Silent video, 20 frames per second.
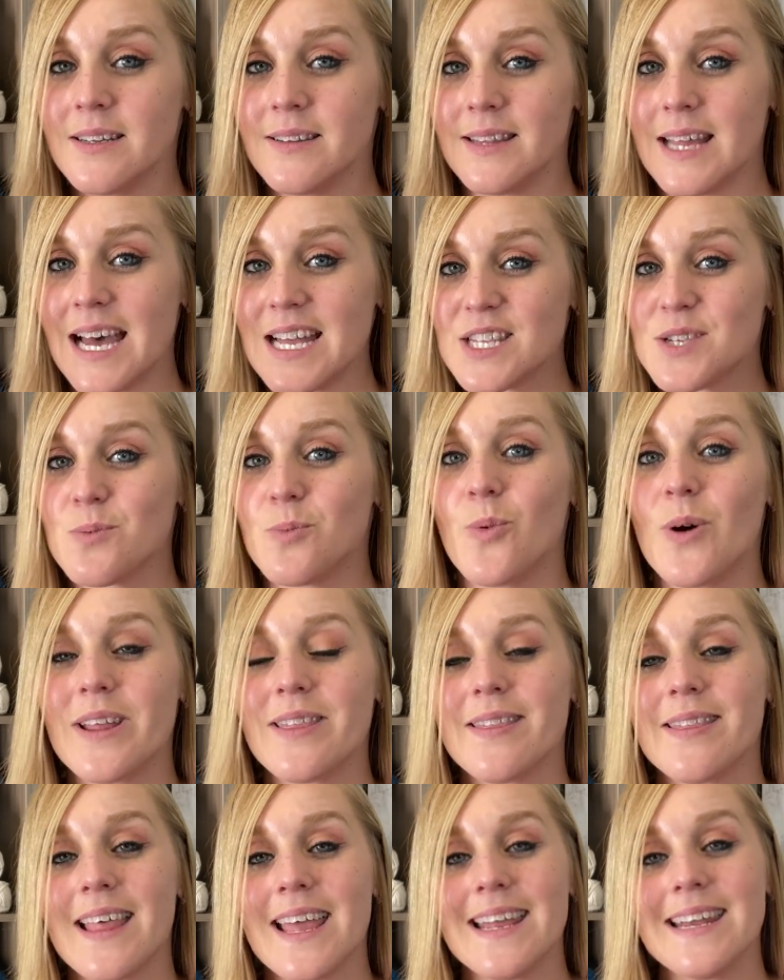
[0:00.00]
That's
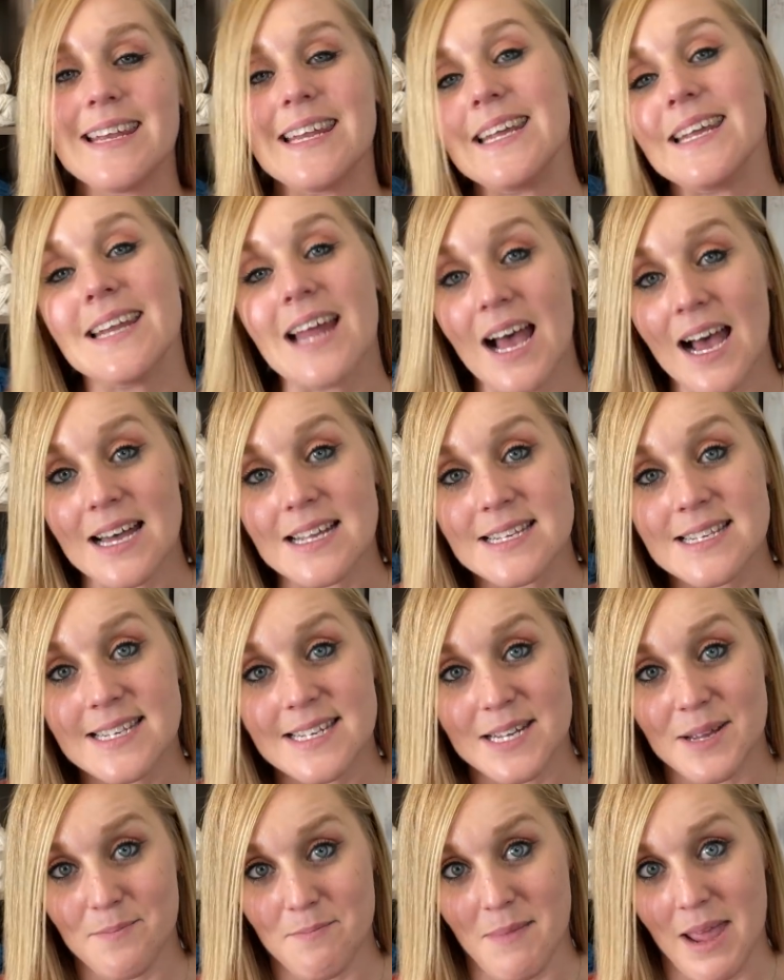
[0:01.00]
what they need us
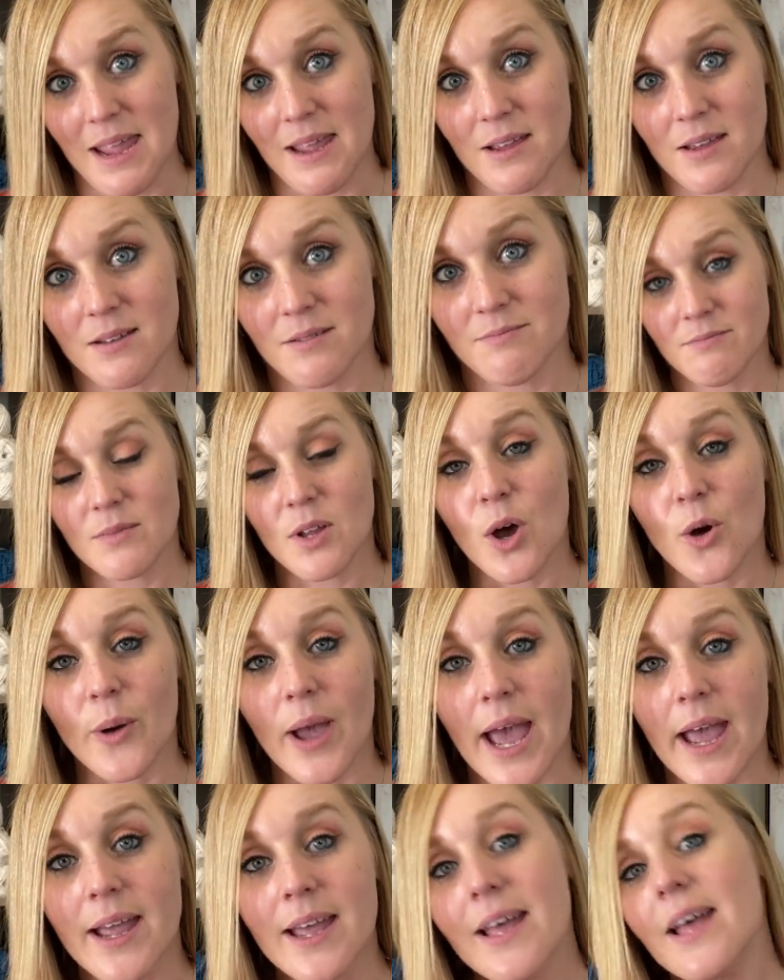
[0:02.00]
to make
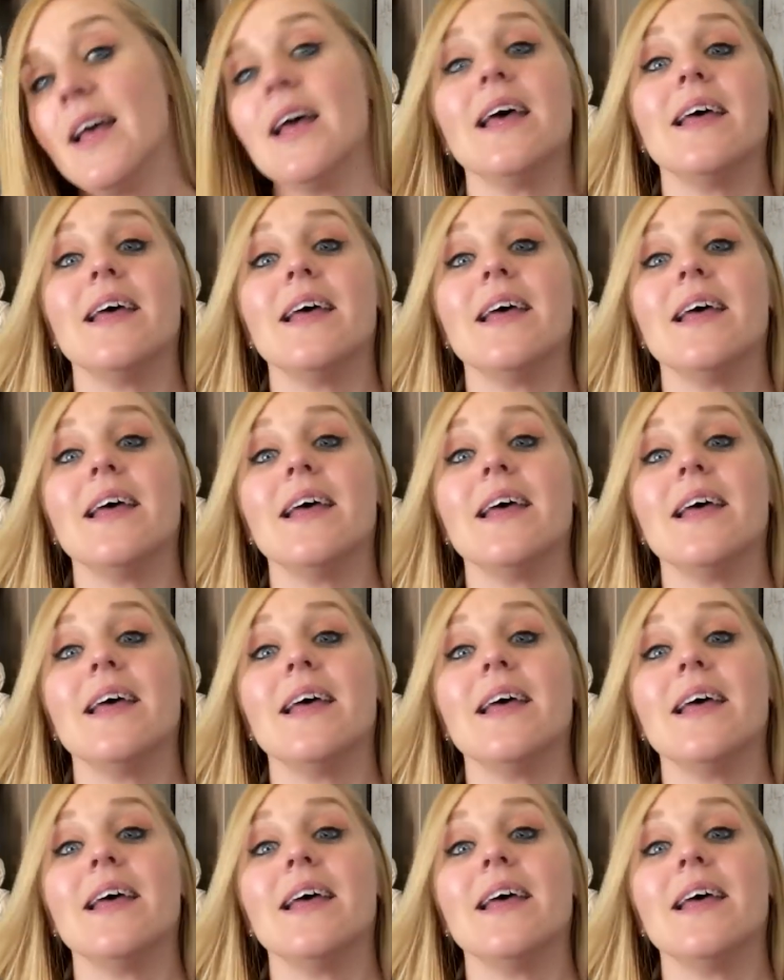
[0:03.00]
okay?